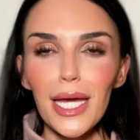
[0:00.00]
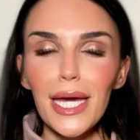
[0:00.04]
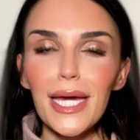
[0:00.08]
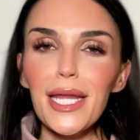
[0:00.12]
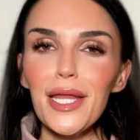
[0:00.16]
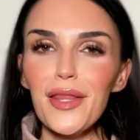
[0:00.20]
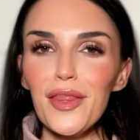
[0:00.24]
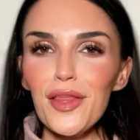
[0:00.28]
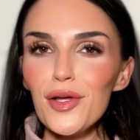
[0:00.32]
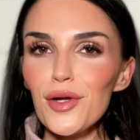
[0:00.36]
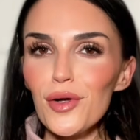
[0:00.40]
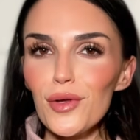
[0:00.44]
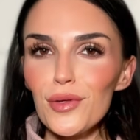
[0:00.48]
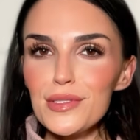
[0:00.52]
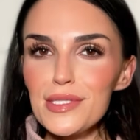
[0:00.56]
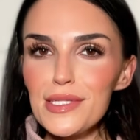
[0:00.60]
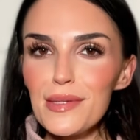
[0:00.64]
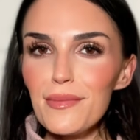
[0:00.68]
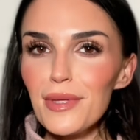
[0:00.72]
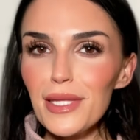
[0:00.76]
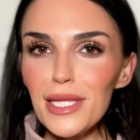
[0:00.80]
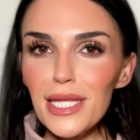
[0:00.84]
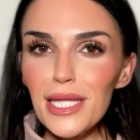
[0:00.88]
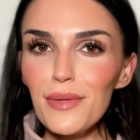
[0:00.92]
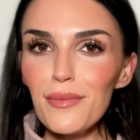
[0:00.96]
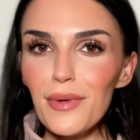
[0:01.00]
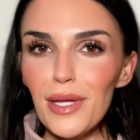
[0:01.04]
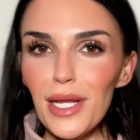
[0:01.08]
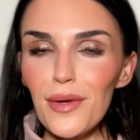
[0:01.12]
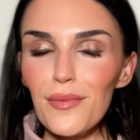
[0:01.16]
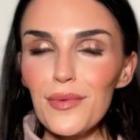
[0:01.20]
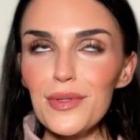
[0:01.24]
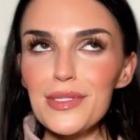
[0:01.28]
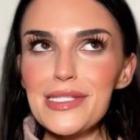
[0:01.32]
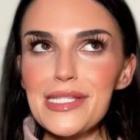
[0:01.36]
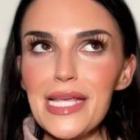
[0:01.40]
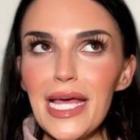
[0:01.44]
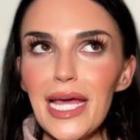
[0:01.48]
And I think ultimately what I
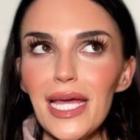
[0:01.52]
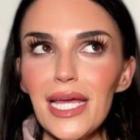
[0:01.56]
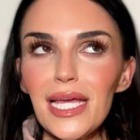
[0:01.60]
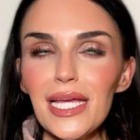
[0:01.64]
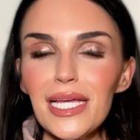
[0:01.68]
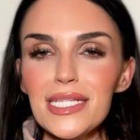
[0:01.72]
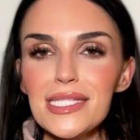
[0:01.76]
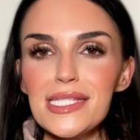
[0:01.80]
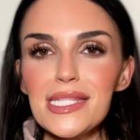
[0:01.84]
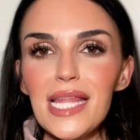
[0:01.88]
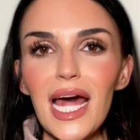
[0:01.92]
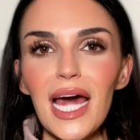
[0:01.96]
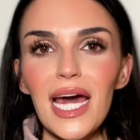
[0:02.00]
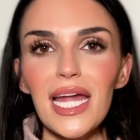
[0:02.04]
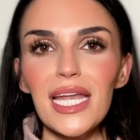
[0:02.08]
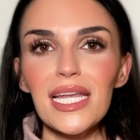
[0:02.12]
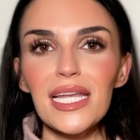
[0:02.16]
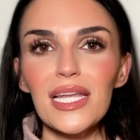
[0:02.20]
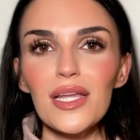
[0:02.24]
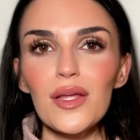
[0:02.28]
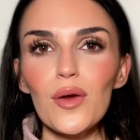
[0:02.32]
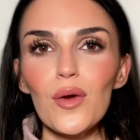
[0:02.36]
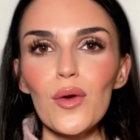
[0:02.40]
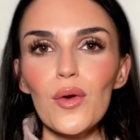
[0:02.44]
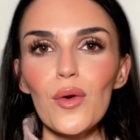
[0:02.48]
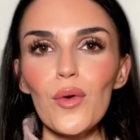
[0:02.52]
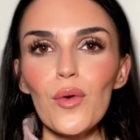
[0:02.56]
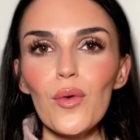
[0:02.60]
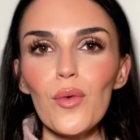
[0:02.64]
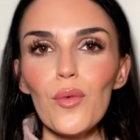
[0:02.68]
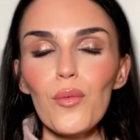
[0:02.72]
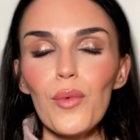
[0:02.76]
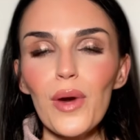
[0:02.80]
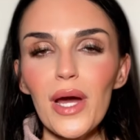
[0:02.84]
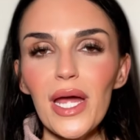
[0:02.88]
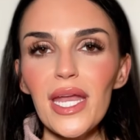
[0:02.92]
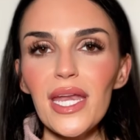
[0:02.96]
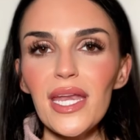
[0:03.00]
will say is that
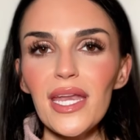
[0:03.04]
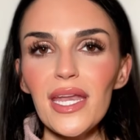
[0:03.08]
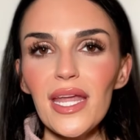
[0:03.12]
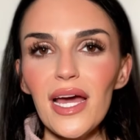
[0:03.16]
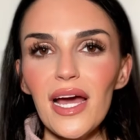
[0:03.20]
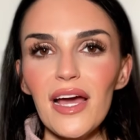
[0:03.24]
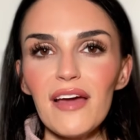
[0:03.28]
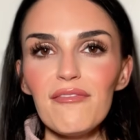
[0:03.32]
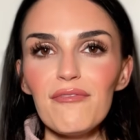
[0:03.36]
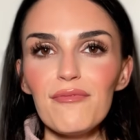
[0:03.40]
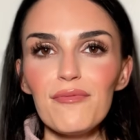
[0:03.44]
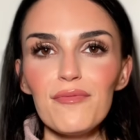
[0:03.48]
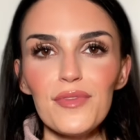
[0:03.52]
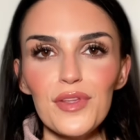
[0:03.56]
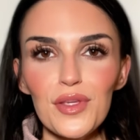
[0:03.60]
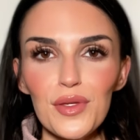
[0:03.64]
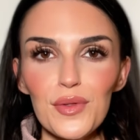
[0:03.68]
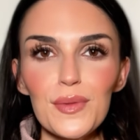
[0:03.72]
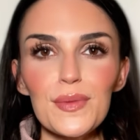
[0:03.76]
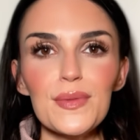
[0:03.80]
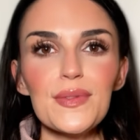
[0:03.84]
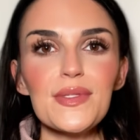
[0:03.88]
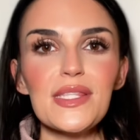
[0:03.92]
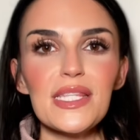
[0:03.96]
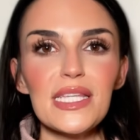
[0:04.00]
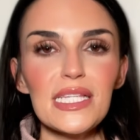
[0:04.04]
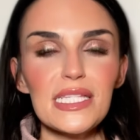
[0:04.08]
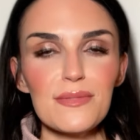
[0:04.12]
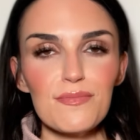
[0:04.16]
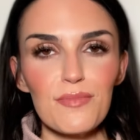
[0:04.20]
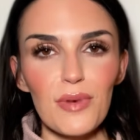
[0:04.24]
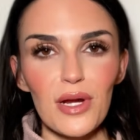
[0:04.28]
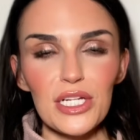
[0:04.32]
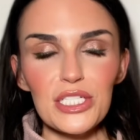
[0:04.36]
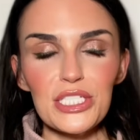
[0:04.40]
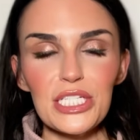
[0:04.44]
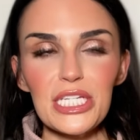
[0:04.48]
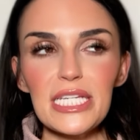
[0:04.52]
when I've used these
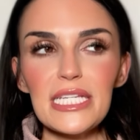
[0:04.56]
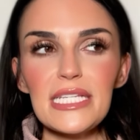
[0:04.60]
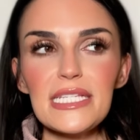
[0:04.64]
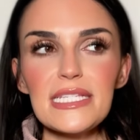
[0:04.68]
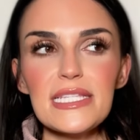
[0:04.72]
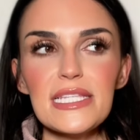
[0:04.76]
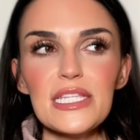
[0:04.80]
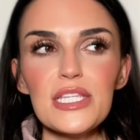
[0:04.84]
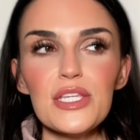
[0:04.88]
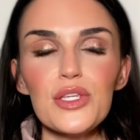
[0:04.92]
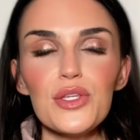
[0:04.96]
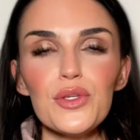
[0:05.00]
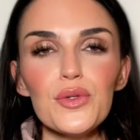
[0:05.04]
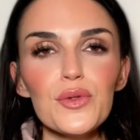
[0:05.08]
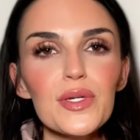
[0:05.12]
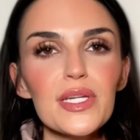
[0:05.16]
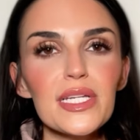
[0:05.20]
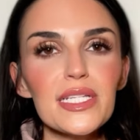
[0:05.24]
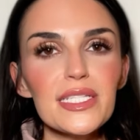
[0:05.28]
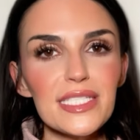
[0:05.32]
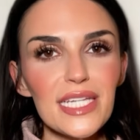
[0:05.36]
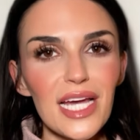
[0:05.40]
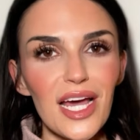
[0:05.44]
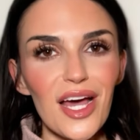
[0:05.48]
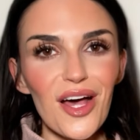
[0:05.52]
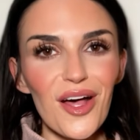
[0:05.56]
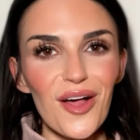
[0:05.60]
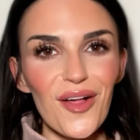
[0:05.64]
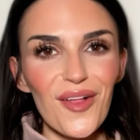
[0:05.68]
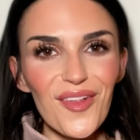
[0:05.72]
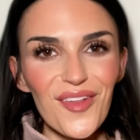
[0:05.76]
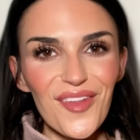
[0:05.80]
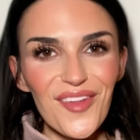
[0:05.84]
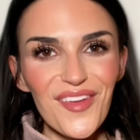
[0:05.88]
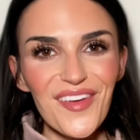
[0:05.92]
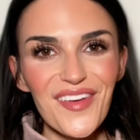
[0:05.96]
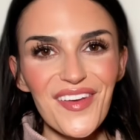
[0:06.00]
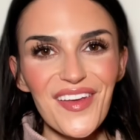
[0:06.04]
brushes, you can
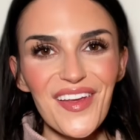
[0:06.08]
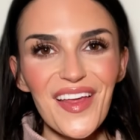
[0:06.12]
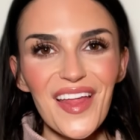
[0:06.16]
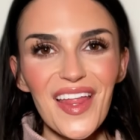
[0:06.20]
tell